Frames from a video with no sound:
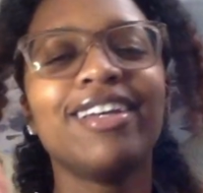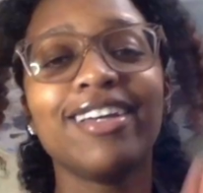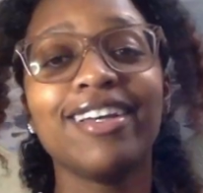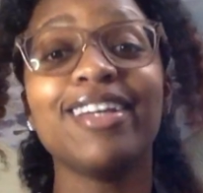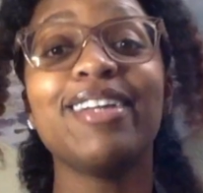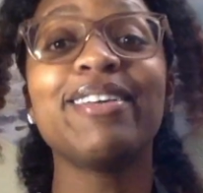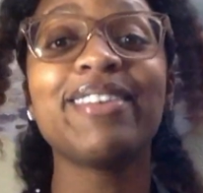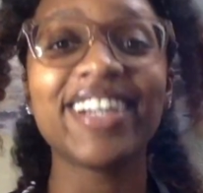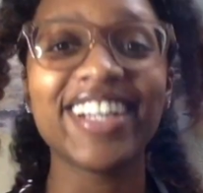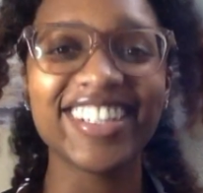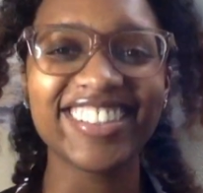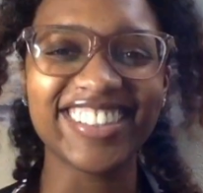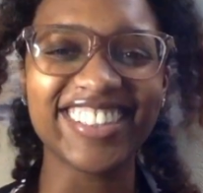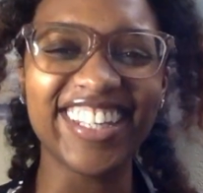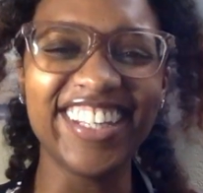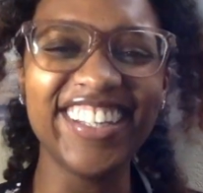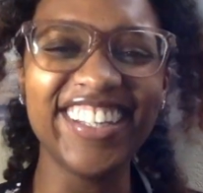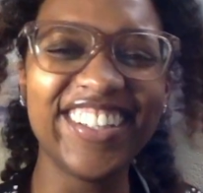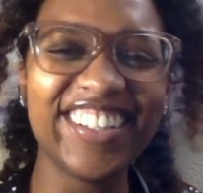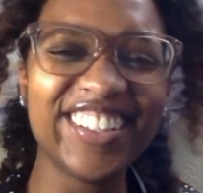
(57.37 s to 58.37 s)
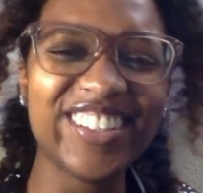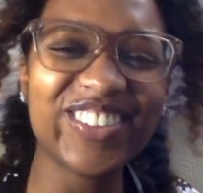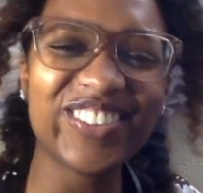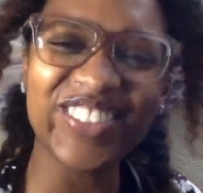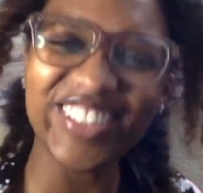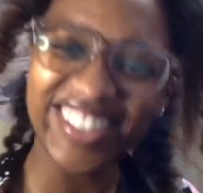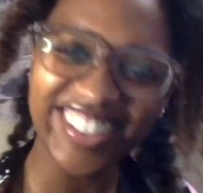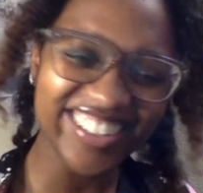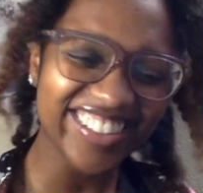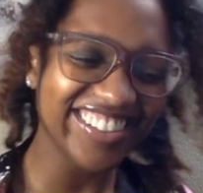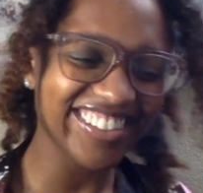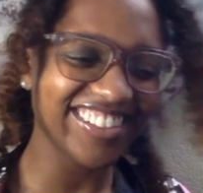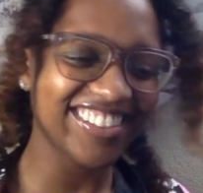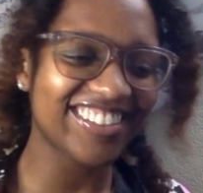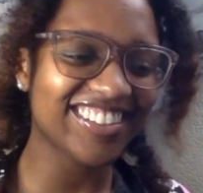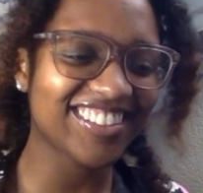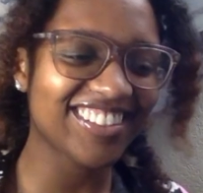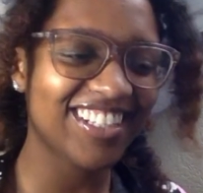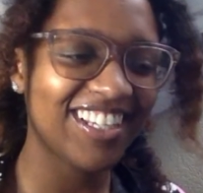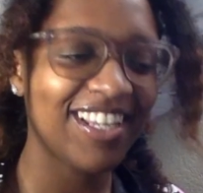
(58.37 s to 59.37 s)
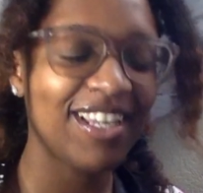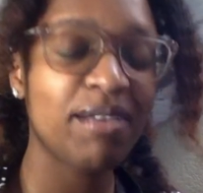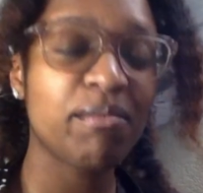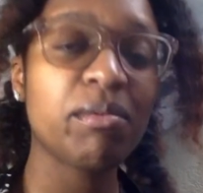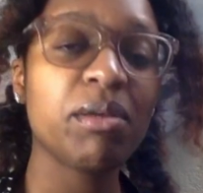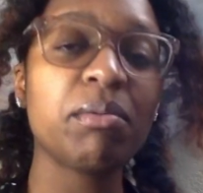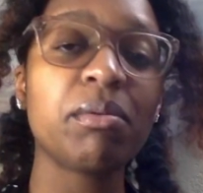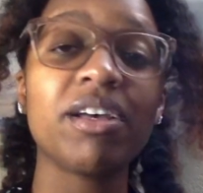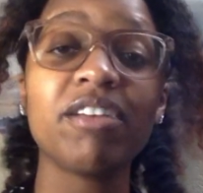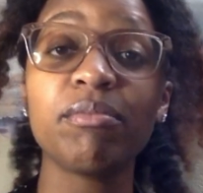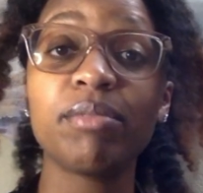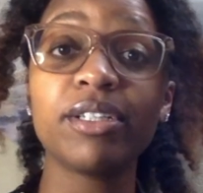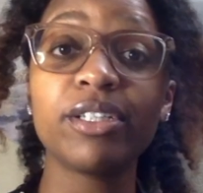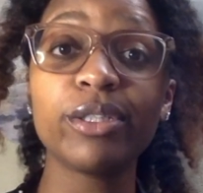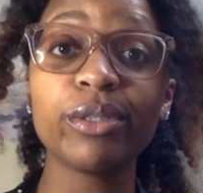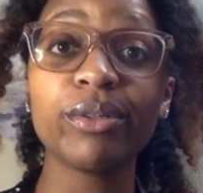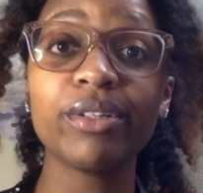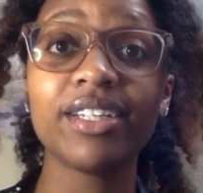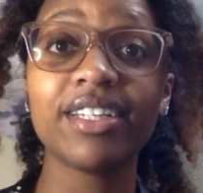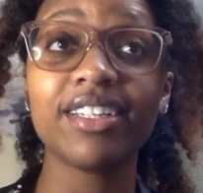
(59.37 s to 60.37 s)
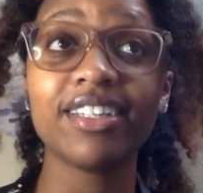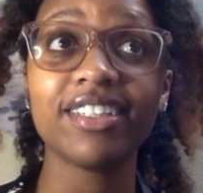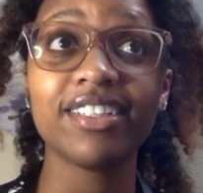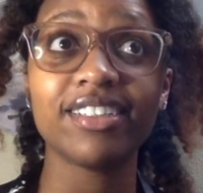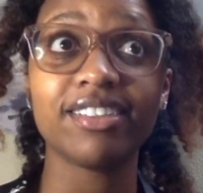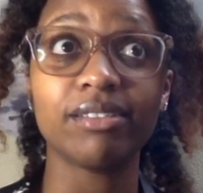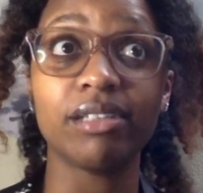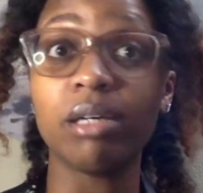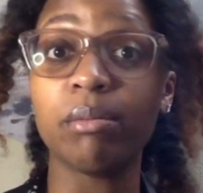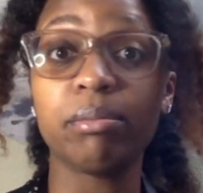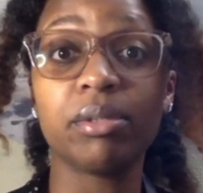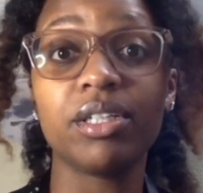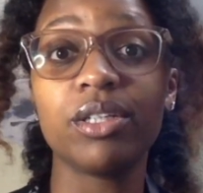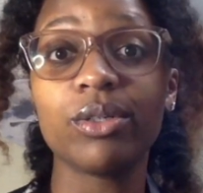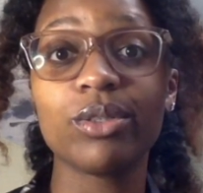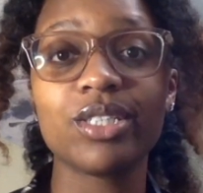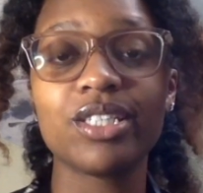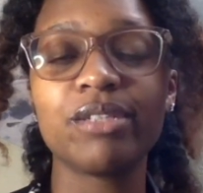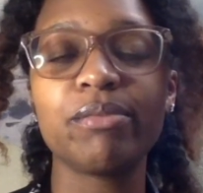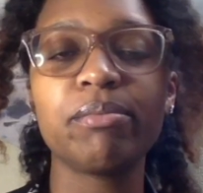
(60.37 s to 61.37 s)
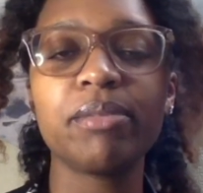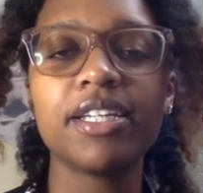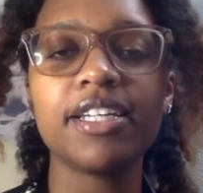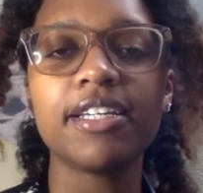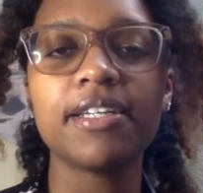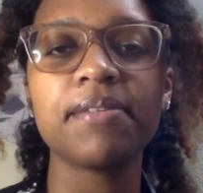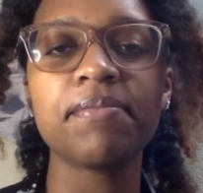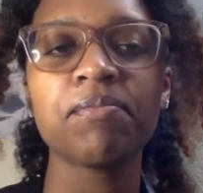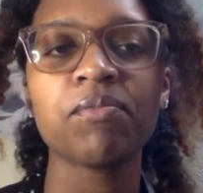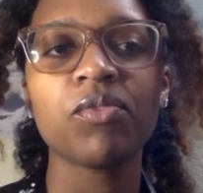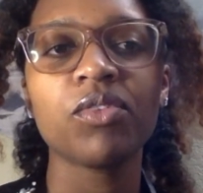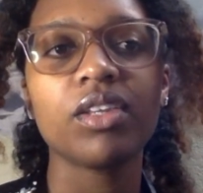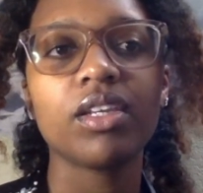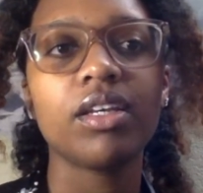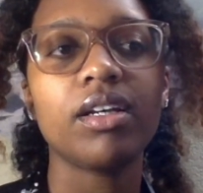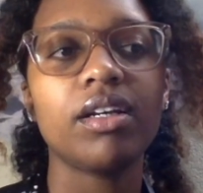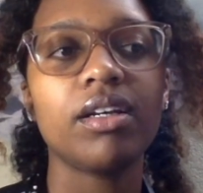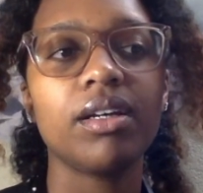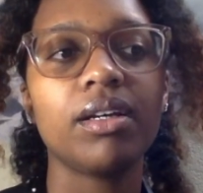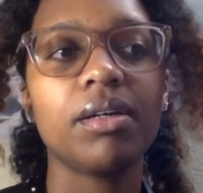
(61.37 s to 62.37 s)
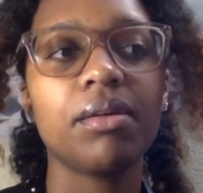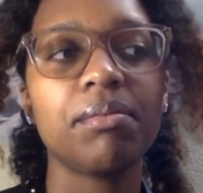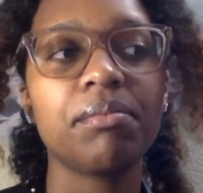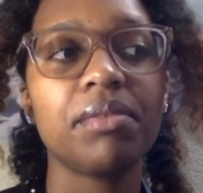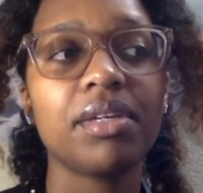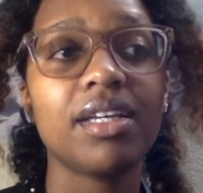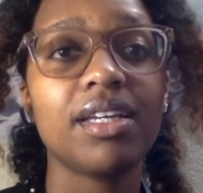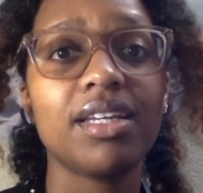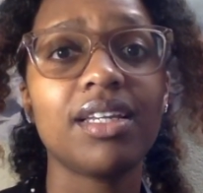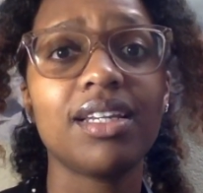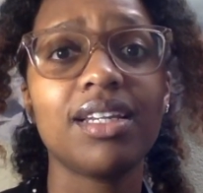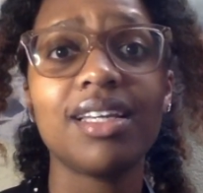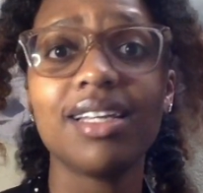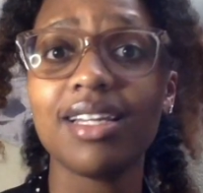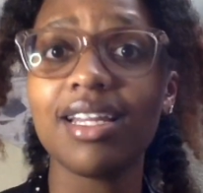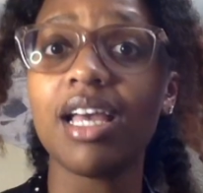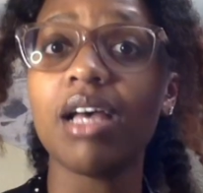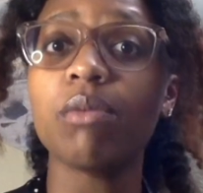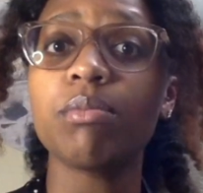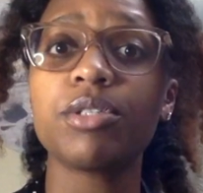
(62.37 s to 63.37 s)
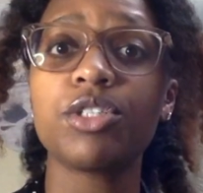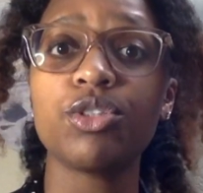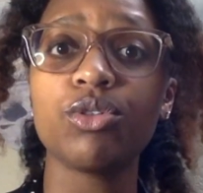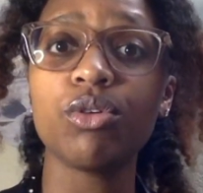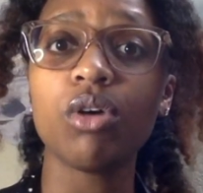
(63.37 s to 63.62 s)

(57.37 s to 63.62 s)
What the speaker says: Anyways, for years, people have been doing it unbeknownst to me, and it helps you